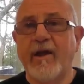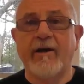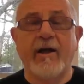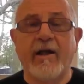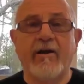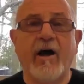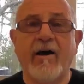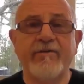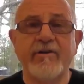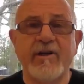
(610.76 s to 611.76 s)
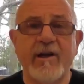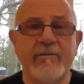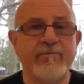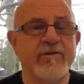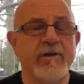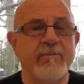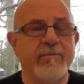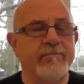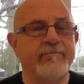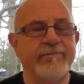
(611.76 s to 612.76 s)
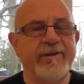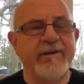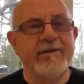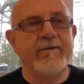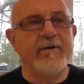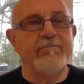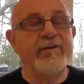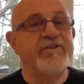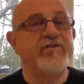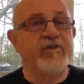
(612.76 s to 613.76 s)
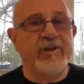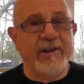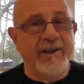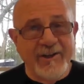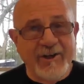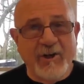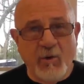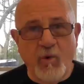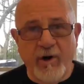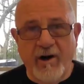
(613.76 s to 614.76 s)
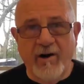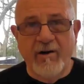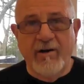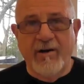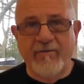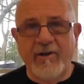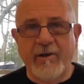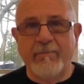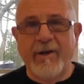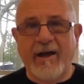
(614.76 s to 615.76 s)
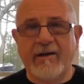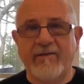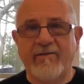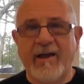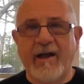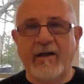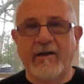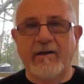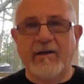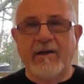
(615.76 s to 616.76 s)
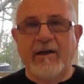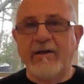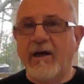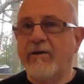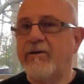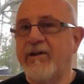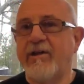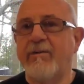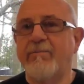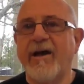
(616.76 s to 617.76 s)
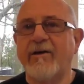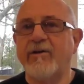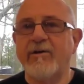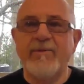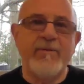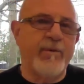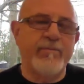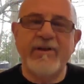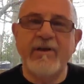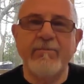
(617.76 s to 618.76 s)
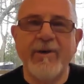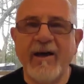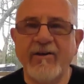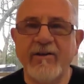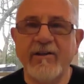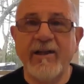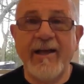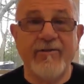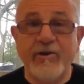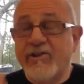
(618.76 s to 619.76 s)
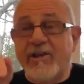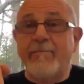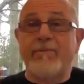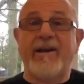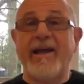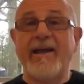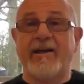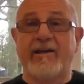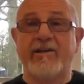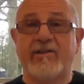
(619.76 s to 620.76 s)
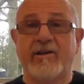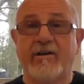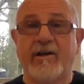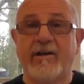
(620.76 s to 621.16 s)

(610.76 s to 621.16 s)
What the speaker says: And oftentimes being blissfully unaware of the impact of that. And not only the impact on the people, but the impact on the land. Those same bananas,